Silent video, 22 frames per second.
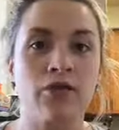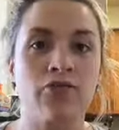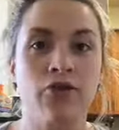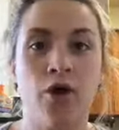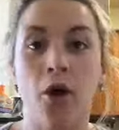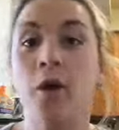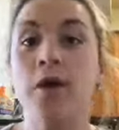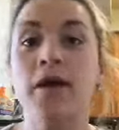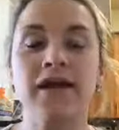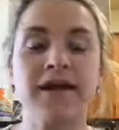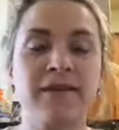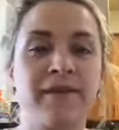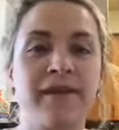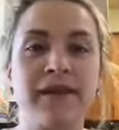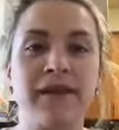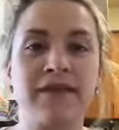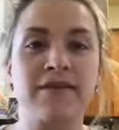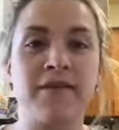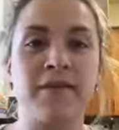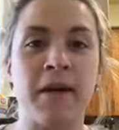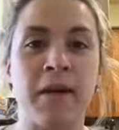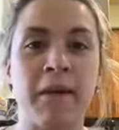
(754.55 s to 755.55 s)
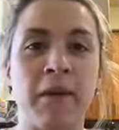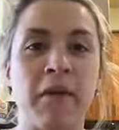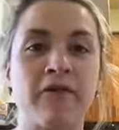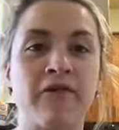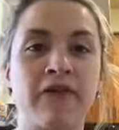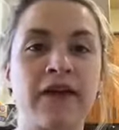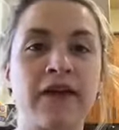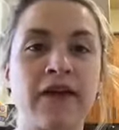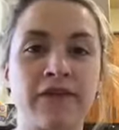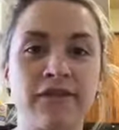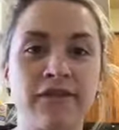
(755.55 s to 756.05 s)
Don't explain it to people. If
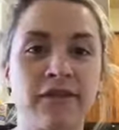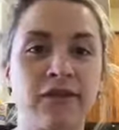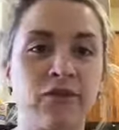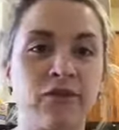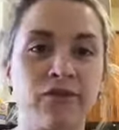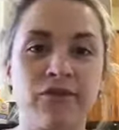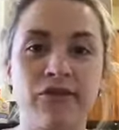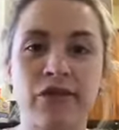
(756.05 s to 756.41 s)
it gives you